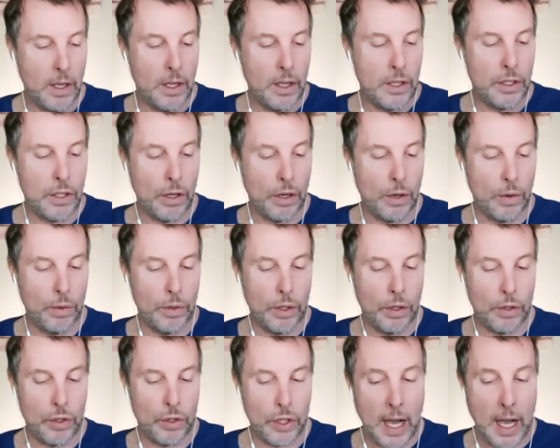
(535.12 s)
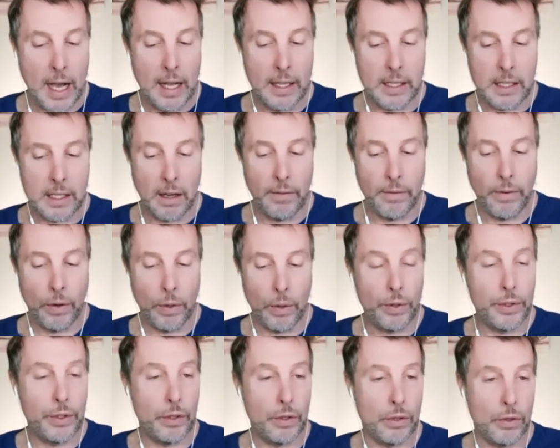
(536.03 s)
So your child self
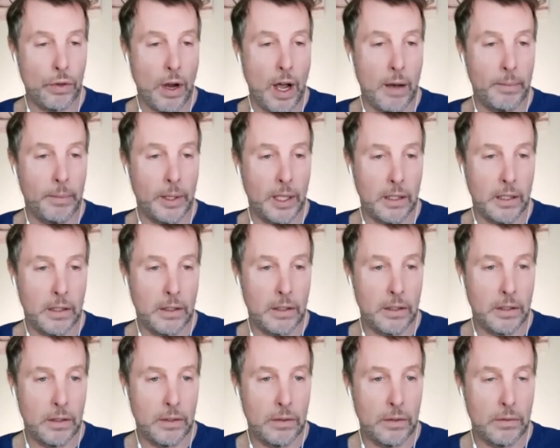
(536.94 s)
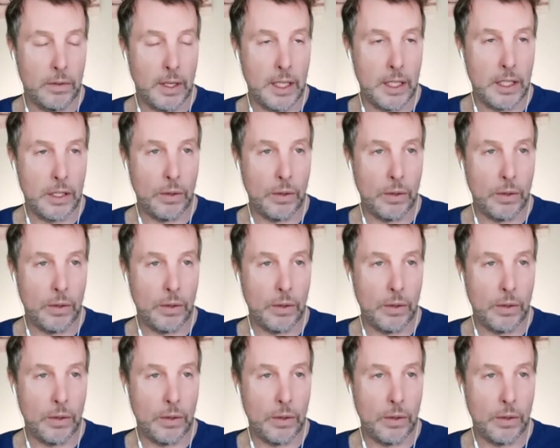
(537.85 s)
holds your trauma, right?